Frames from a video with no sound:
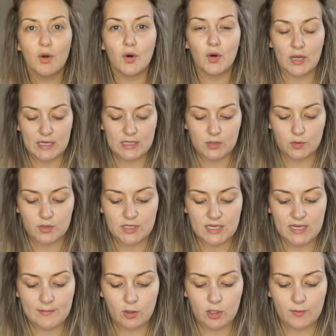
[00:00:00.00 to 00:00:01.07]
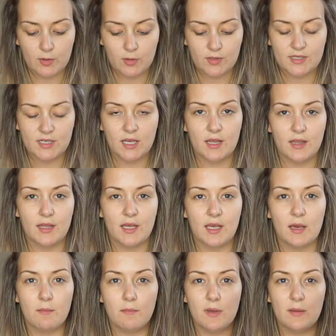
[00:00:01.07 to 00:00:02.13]
Okay, so today I'm going to be using the
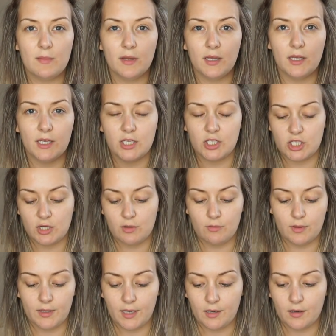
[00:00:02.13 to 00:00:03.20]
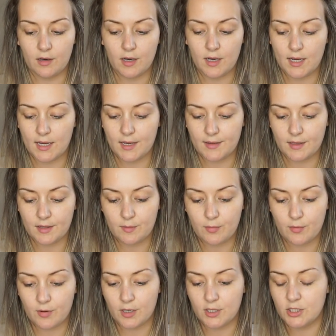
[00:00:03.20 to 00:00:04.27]
Maybelline gel liner, and the
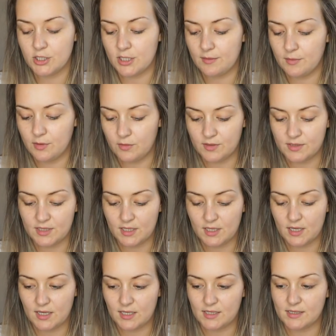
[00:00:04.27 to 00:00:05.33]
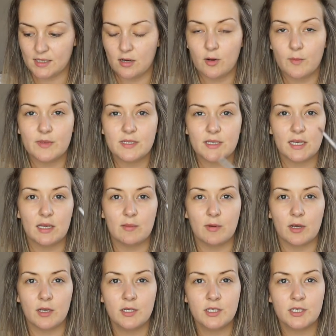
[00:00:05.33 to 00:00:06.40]
brush I'm using is an Urban Decay
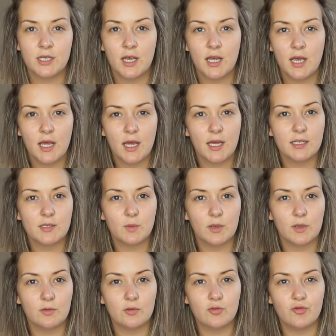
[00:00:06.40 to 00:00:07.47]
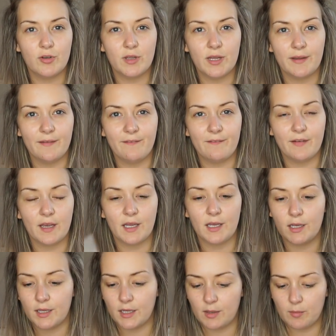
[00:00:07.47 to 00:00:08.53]
brush. It's one of those really fine
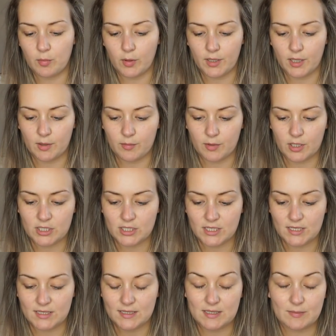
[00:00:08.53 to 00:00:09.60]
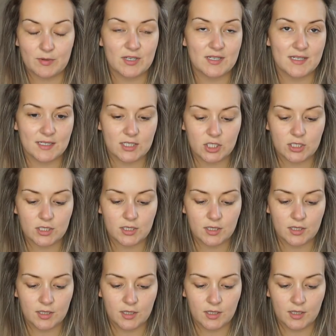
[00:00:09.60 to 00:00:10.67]
kind of pointier brushes. It's
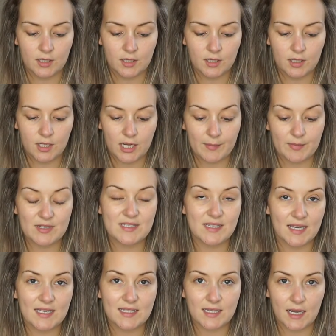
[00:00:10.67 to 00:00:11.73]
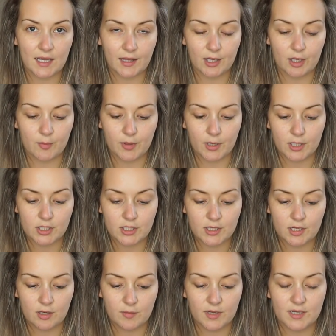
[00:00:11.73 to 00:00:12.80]
a precise eyeliner brush. The
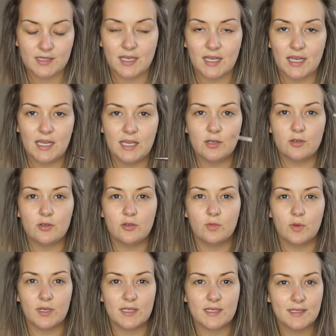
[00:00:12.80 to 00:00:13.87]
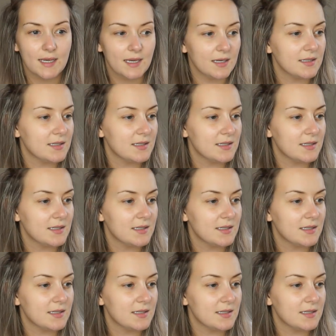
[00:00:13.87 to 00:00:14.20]
number is E216.